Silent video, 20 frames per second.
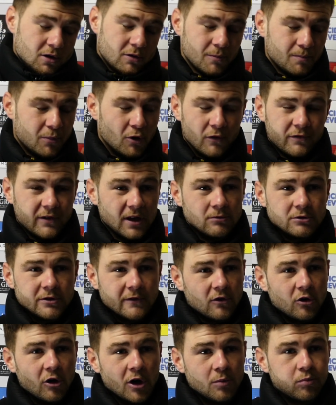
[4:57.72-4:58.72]
both teams have
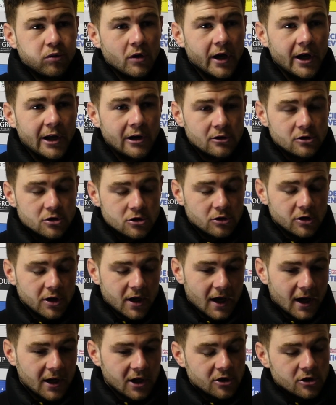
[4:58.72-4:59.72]
got to play in it, so you
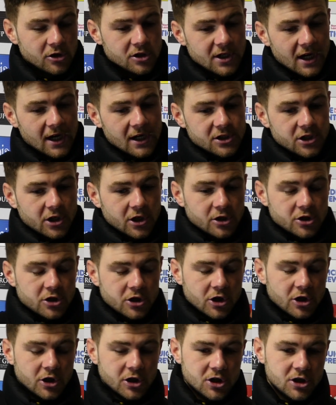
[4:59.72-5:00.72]
can't use that as an
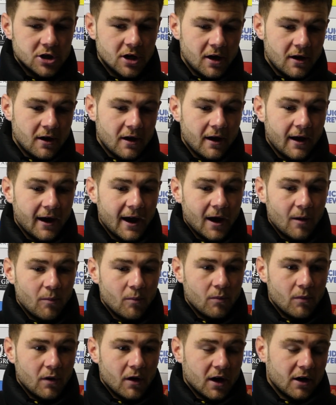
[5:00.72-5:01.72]
excuse,
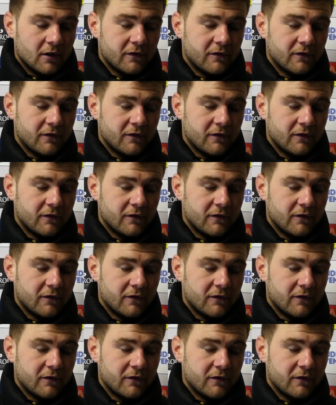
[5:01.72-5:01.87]
and I